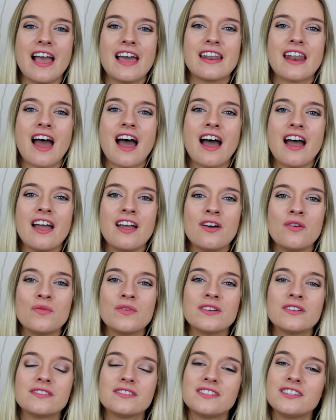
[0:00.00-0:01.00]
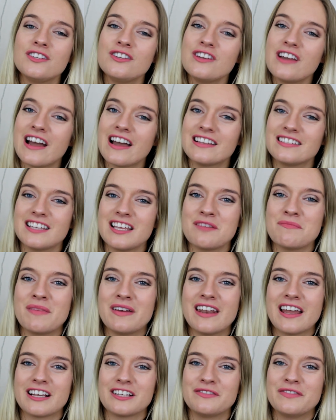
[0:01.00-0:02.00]
and I will see you guys in
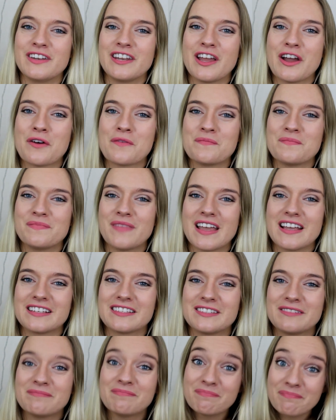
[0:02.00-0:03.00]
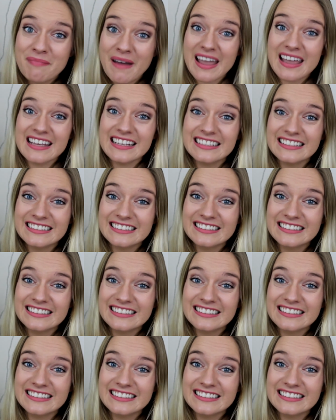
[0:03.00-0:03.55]
my next video. Thanks. Bye.